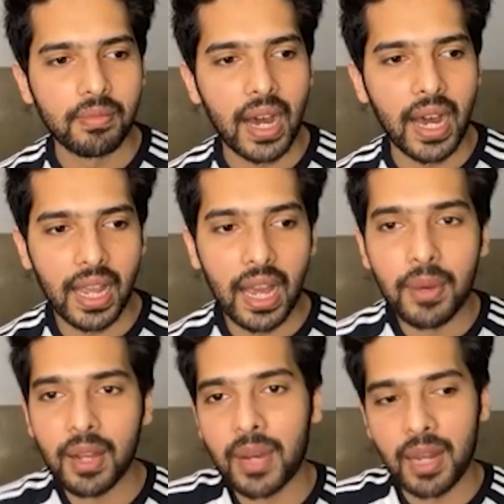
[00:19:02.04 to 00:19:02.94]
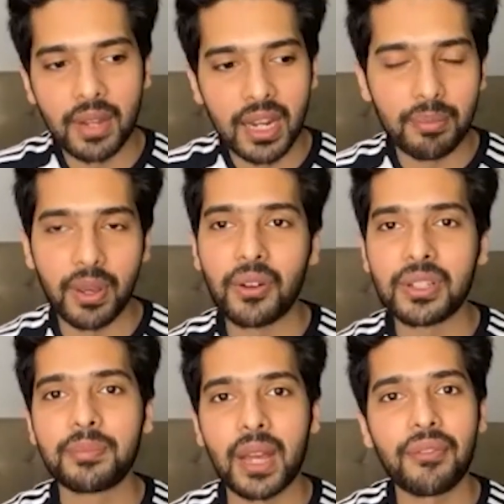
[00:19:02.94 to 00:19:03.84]
I am Armaan Malik
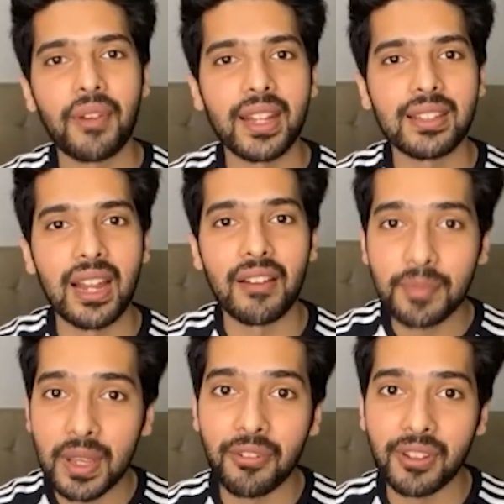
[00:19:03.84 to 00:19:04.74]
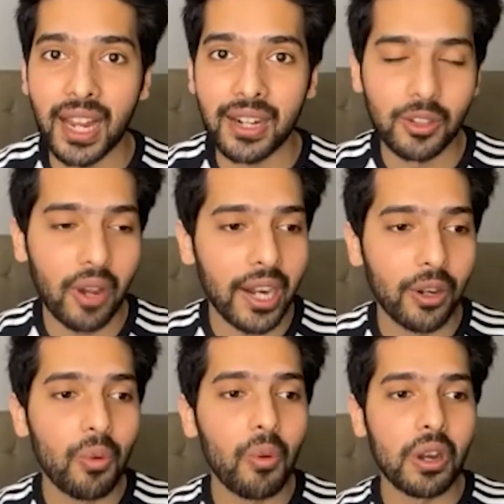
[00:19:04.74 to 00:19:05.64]
because my fans love me for that. So I
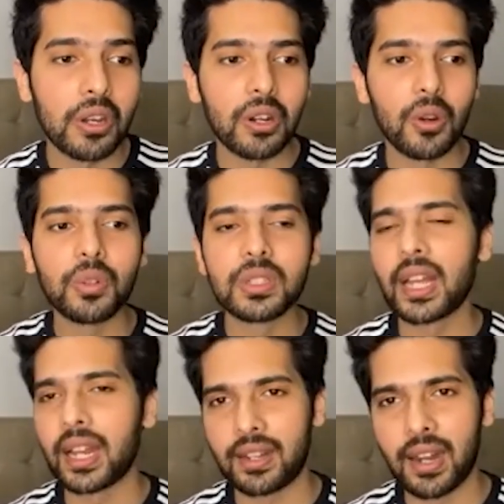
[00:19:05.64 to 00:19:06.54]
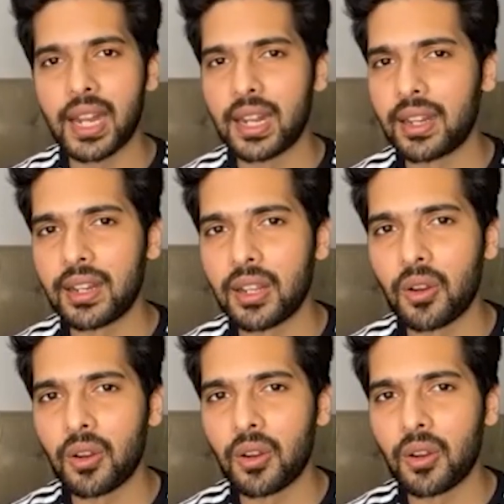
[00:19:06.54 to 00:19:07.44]
don't want to lose that identity
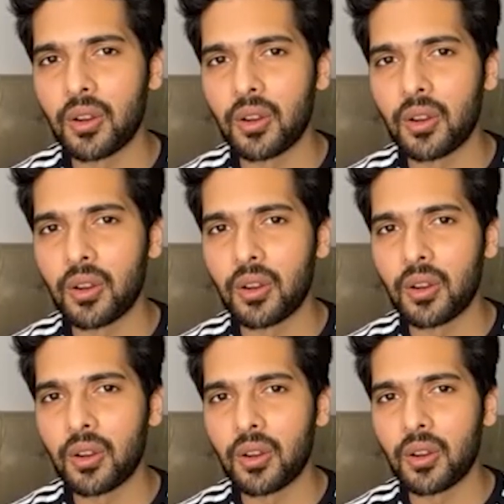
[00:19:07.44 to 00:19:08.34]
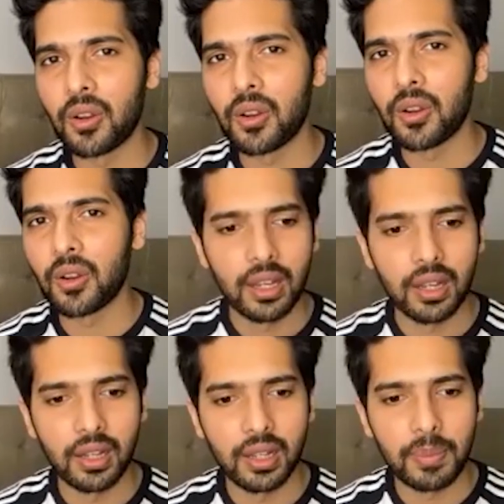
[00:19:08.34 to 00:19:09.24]
or don't want to lose that special
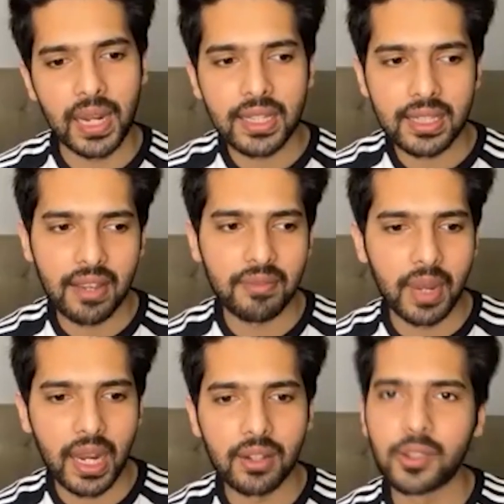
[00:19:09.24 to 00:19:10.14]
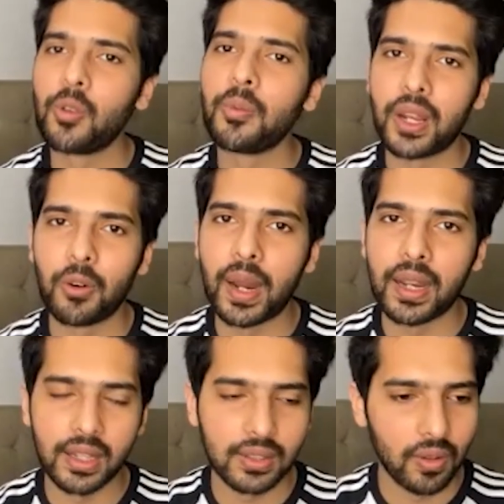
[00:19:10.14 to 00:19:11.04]
uh, place I've made through my
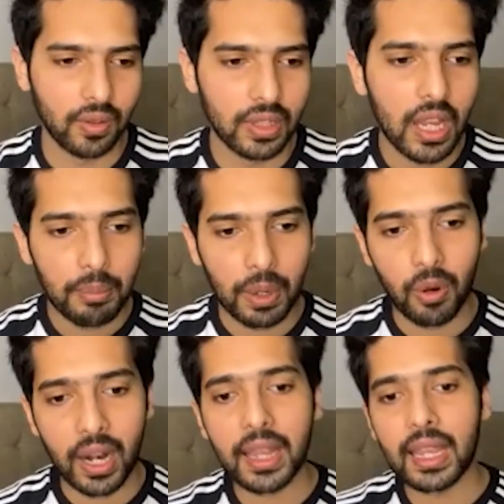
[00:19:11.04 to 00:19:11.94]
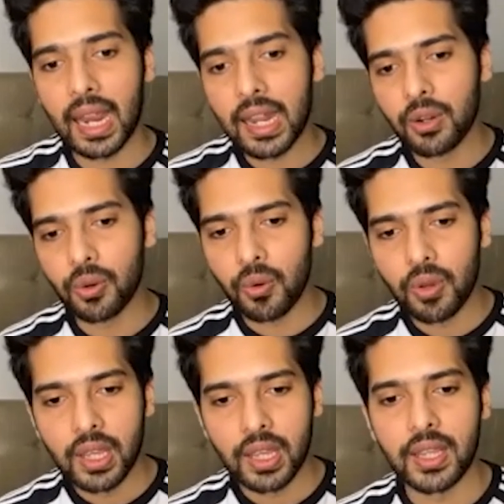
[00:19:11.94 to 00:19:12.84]
romantic songs. But what I can do
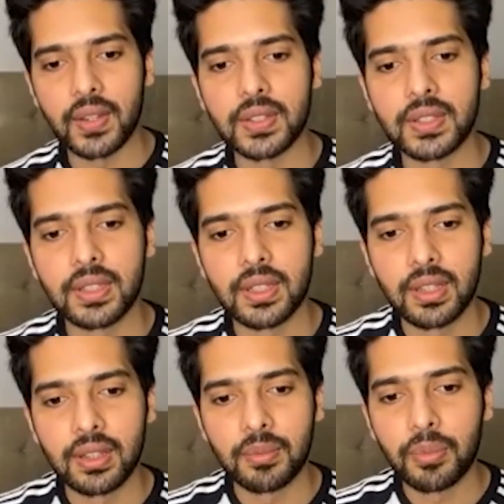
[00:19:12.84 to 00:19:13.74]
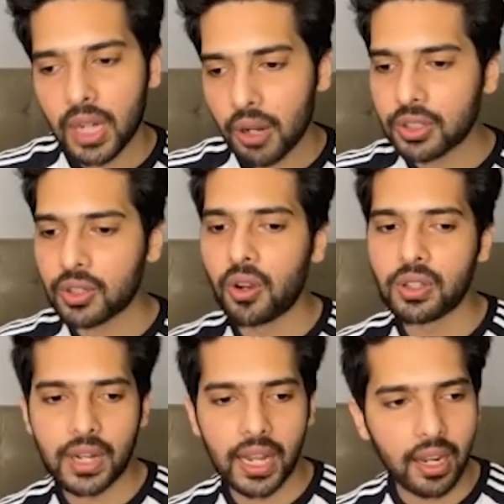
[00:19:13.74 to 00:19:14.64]
is put out
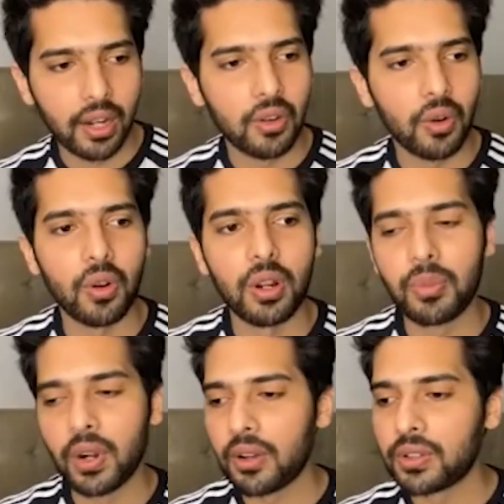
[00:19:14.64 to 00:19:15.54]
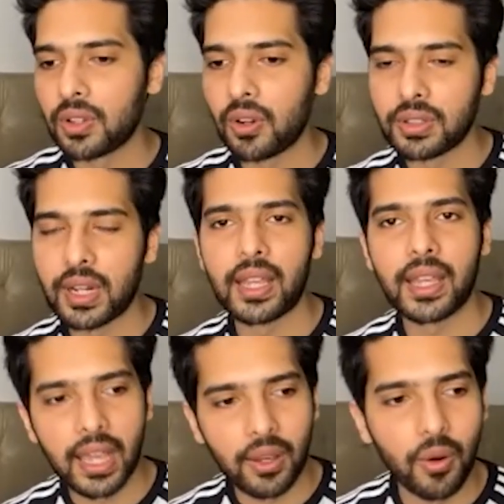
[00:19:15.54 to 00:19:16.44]
songs like Control, put out songs like
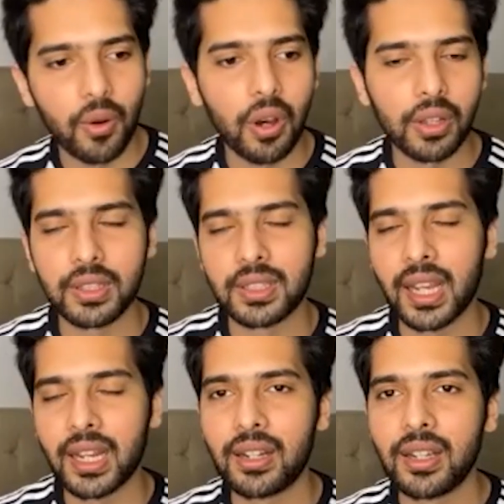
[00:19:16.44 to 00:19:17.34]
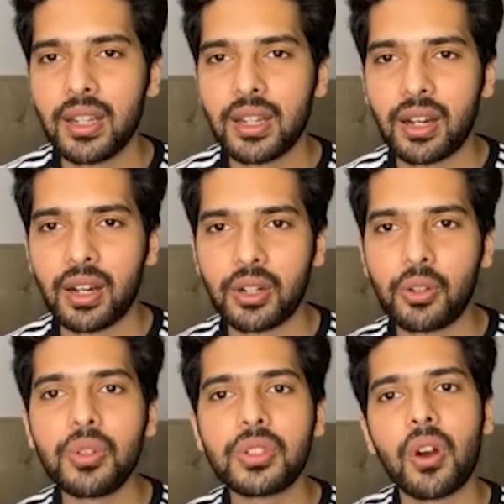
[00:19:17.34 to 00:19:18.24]
Echo on the side, uh,
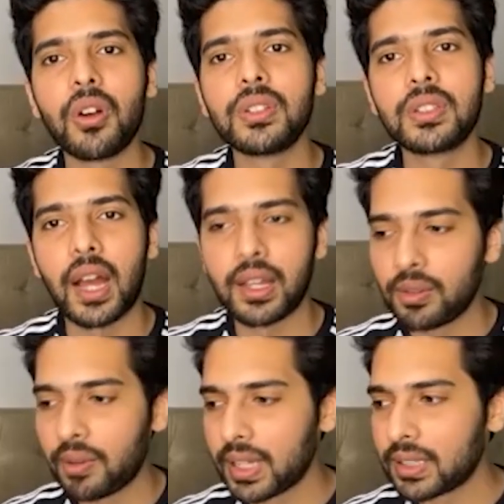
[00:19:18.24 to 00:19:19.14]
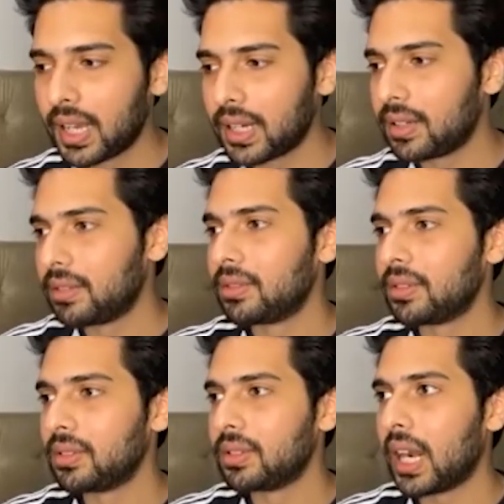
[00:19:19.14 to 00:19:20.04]
do songs otherwise that
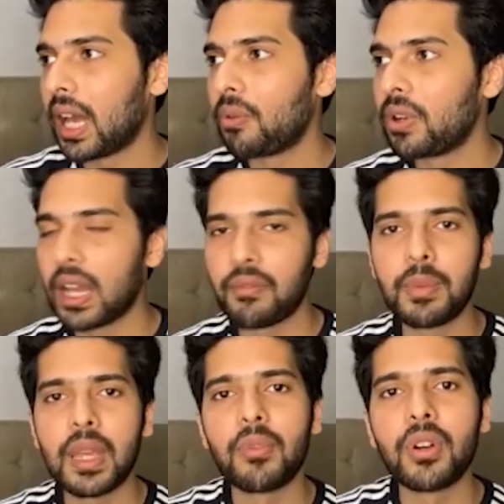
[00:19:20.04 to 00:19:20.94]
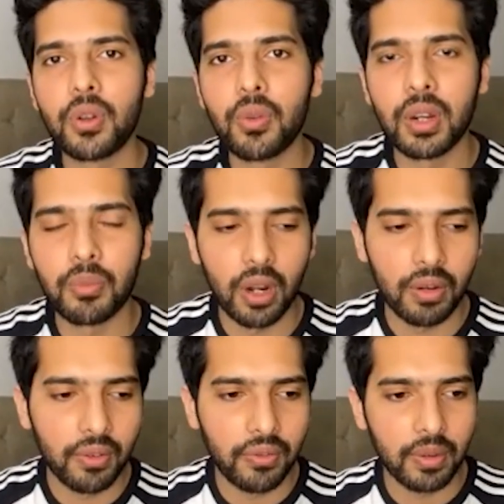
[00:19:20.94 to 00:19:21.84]
that I would never be able to do in a
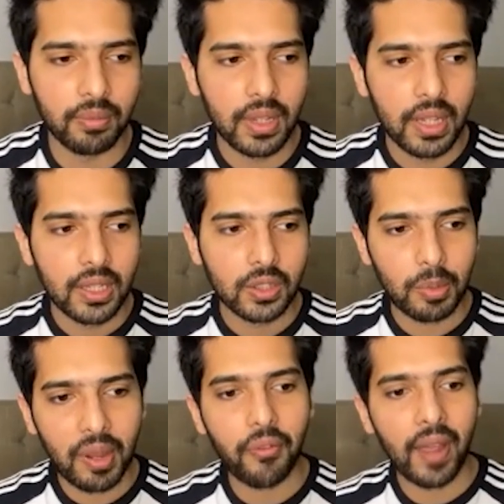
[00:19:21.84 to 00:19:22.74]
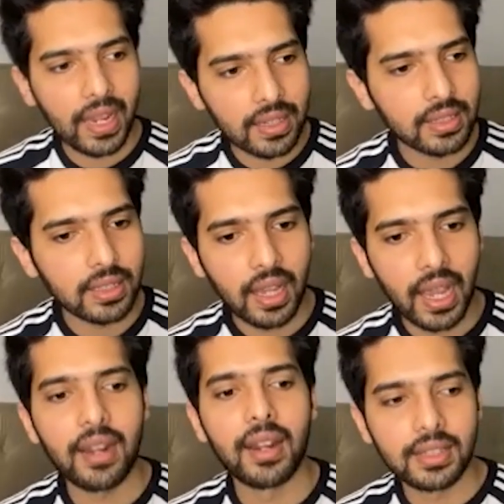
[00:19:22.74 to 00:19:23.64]
Bollywood film. So my fans
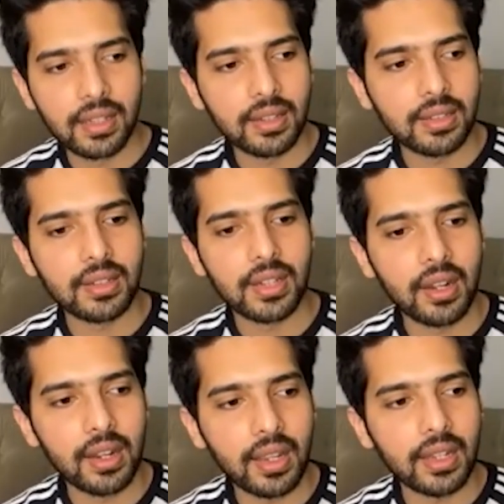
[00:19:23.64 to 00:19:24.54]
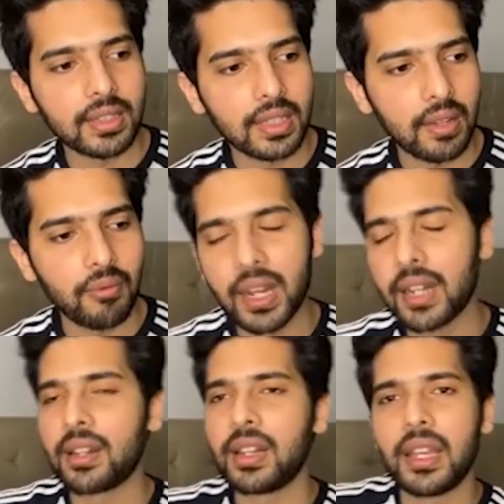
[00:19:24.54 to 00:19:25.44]
and listeners in general can see,
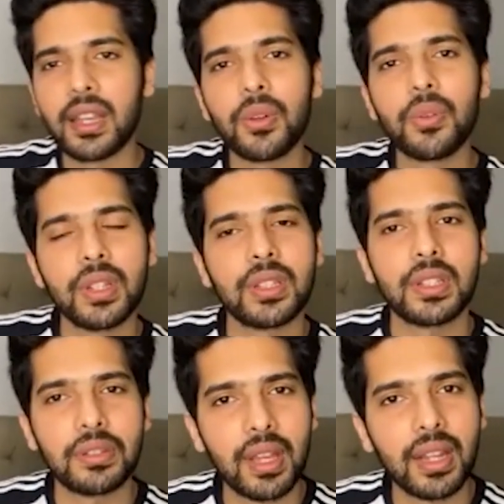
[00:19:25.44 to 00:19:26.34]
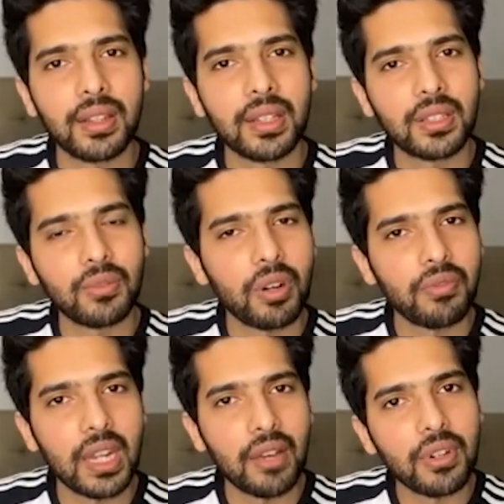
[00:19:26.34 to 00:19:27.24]
wait, he can do this as well. And this is what
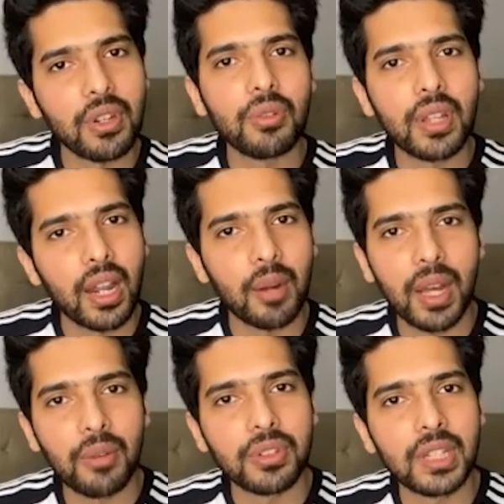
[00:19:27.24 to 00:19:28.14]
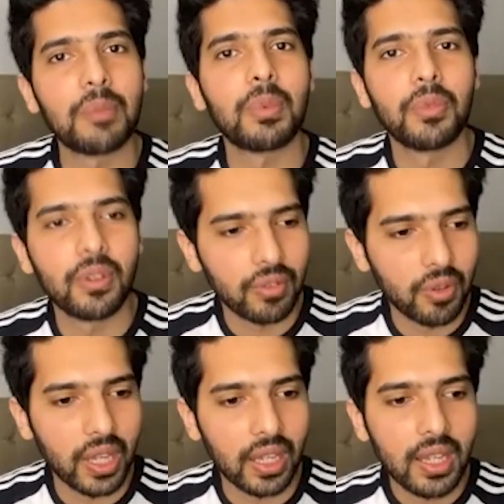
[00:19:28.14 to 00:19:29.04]
we never knew that Armaan was capable of
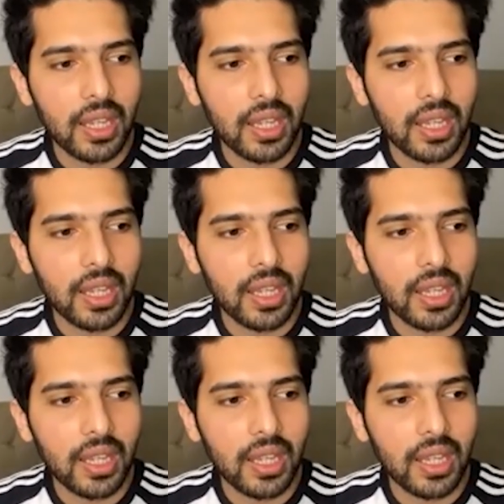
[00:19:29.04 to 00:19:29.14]
doing.